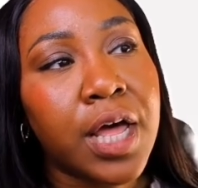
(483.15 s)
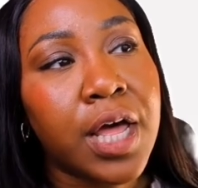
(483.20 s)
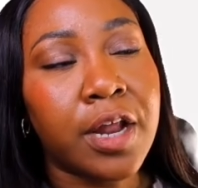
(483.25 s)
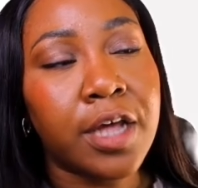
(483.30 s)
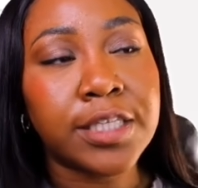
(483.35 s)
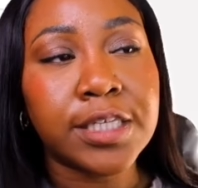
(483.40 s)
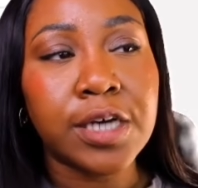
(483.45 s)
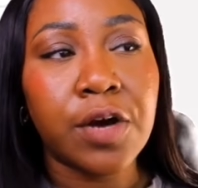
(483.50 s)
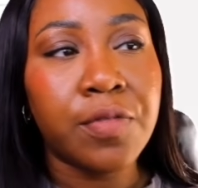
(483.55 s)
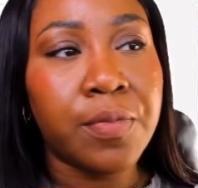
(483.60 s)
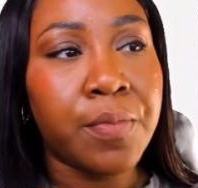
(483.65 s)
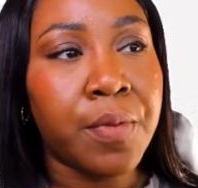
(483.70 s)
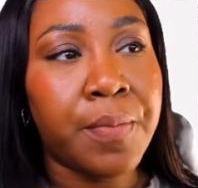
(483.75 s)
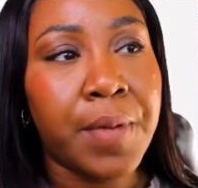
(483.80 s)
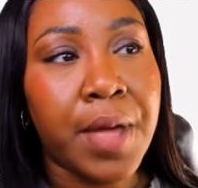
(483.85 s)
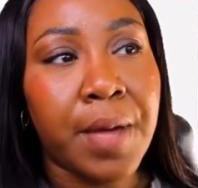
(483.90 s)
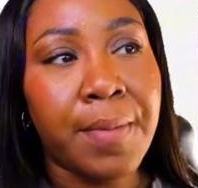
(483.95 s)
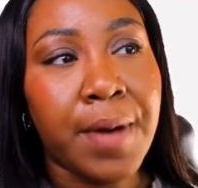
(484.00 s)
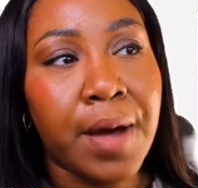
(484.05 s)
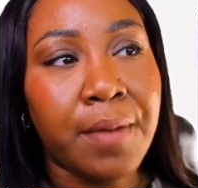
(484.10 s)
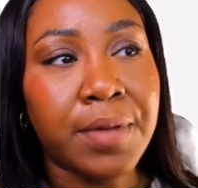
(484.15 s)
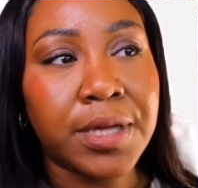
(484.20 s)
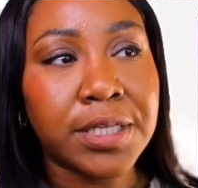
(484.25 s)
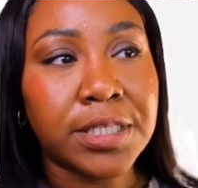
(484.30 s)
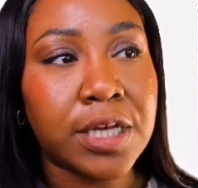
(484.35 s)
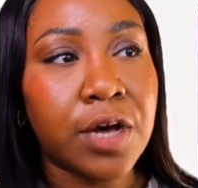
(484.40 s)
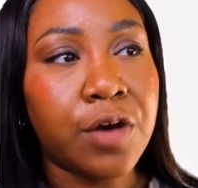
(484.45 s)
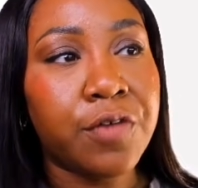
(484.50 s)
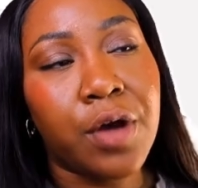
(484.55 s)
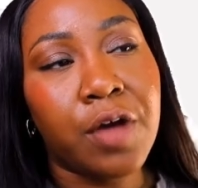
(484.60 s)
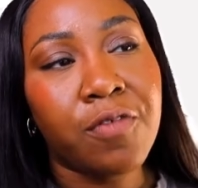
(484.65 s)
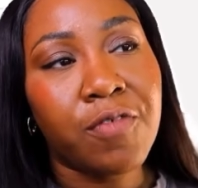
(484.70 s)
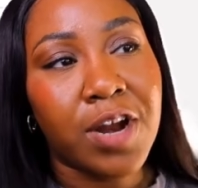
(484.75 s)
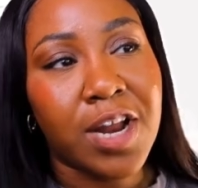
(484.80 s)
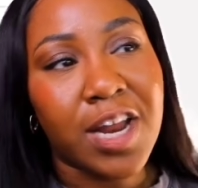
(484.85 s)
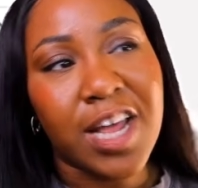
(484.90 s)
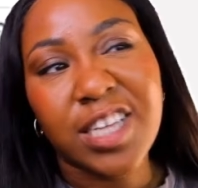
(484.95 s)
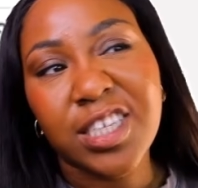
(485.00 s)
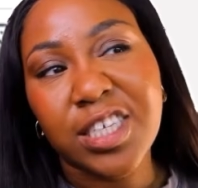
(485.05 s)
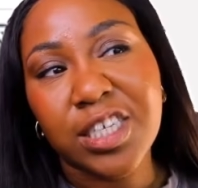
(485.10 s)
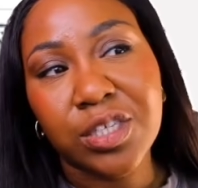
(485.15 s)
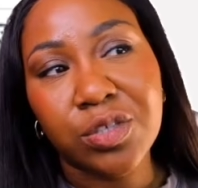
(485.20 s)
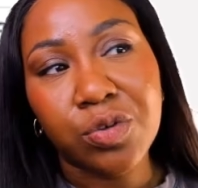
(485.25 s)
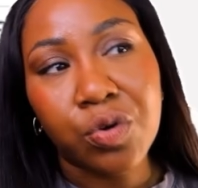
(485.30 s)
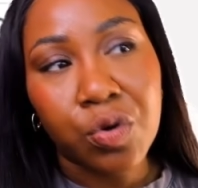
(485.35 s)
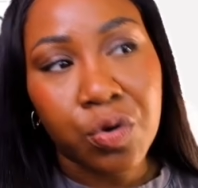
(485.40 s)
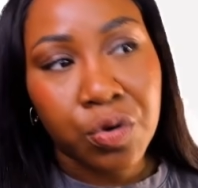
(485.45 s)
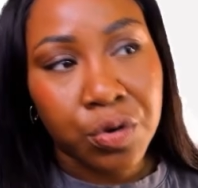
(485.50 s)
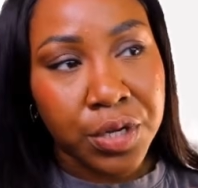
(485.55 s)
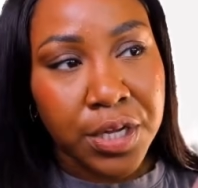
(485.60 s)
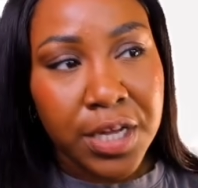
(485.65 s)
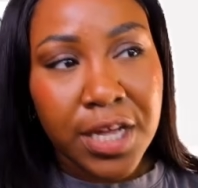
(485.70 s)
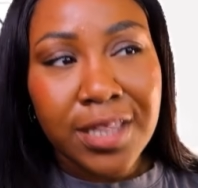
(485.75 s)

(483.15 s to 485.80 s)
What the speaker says: I tell them a bit about myself. I run an Etsy store.